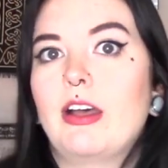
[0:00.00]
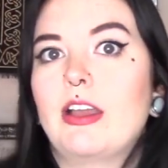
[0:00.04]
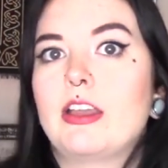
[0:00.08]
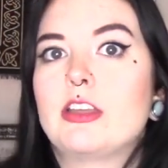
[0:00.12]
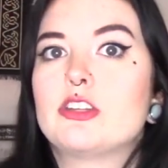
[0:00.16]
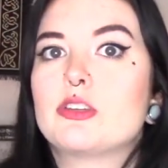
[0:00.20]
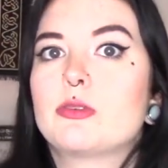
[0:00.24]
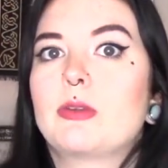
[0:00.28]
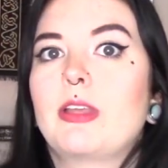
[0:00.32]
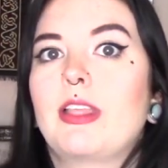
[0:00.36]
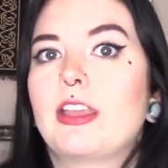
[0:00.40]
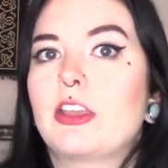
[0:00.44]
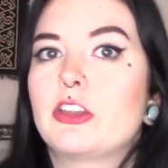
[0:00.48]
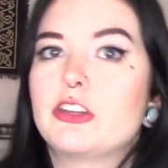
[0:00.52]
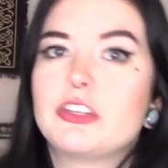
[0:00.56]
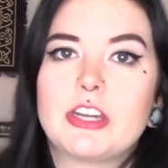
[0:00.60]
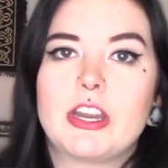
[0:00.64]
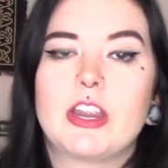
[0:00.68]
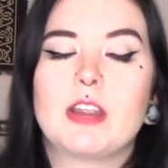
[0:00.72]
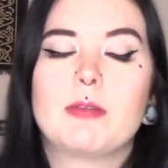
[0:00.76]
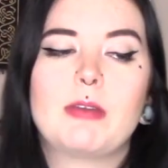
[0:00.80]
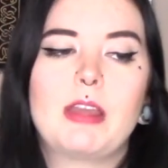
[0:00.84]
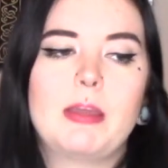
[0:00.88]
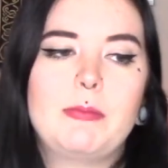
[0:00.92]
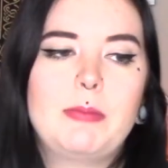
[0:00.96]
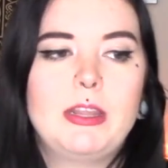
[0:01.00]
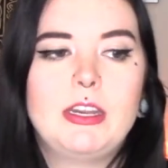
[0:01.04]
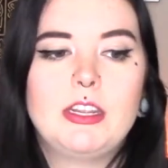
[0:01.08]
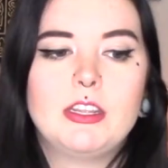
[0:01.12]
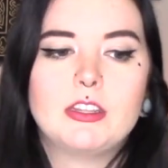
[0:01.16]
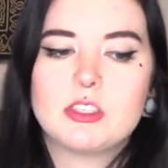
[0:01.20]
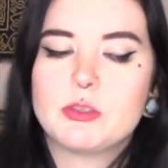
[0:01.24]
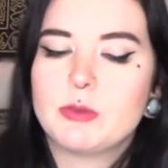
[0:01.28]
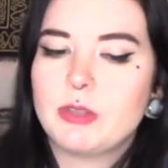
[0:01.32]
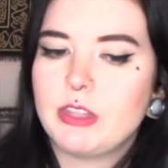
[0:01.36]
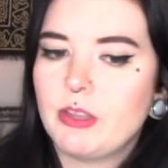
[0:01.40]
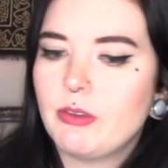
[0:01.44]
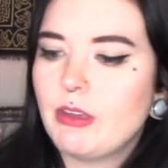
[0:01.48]
I enjoy like sharing my
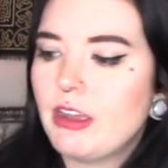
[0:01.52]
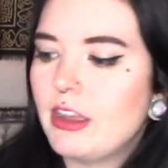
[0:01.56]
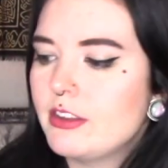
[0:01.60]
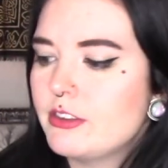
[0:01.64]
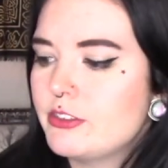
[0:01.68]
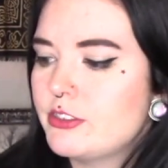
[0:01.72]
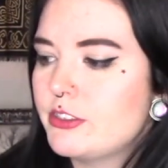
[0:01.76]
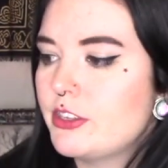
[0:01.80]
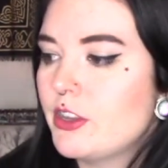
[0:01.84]
opinions with you guys.